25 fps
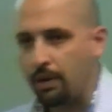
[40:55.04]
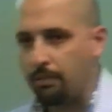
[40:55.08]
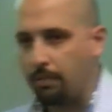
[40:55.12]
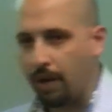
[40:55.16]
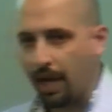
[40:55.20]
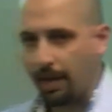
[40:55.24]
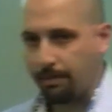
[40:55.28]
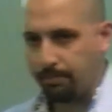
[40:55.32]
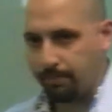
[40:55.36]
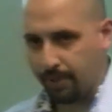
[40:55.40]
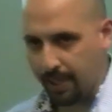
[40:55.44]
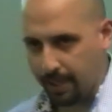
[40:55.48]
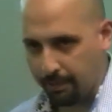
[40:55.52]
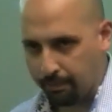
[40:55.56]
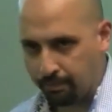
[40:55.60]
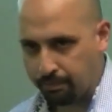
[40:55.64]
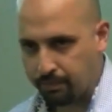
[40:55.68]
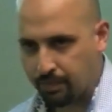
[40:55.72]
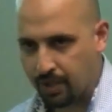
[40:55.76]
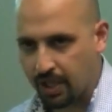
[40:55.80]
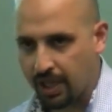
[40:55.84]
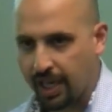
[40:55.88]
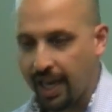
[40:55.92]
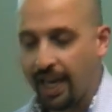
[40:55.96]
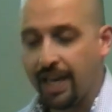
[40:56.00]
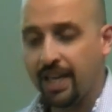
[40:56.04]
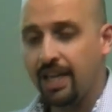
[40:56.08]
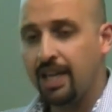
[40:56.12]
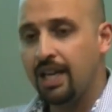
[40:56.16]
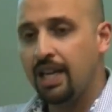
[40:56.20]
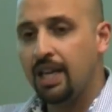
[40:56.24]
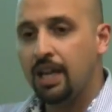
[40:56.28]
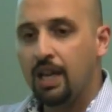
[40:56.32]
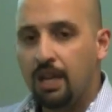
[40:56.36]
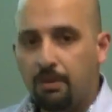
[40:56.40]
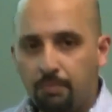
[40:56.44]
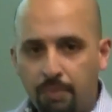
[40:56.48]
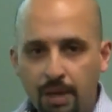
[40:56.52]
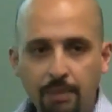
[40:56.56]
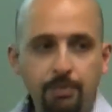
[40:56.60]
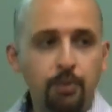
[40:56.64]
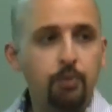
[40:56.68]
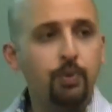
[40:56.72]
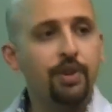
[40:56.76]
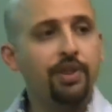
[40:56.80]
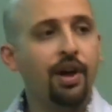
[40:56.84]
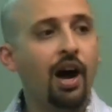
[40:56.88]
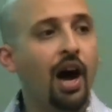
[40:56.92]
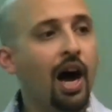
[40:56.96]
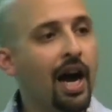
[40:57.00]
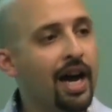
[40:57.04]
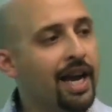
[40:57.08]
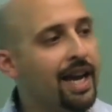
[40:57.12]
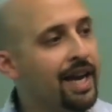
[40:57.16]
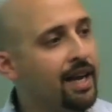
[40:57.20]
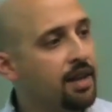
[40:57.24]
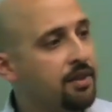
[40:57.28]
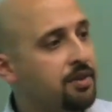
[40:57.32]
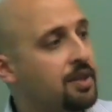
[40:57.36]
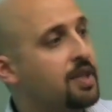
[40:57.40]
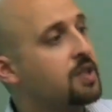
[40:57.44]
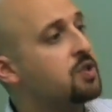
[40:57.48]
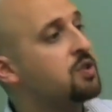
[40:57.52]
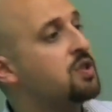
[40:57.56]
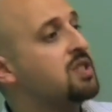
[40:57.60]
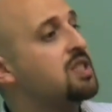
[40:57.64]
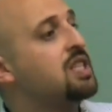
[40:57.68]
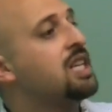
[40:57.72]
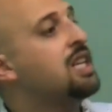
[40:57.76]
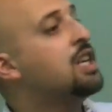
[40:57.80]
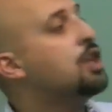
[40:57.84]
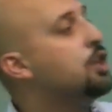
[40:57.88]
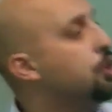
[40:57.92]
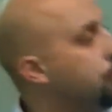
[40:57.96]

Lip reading: it might be. Okay? People with high health literacy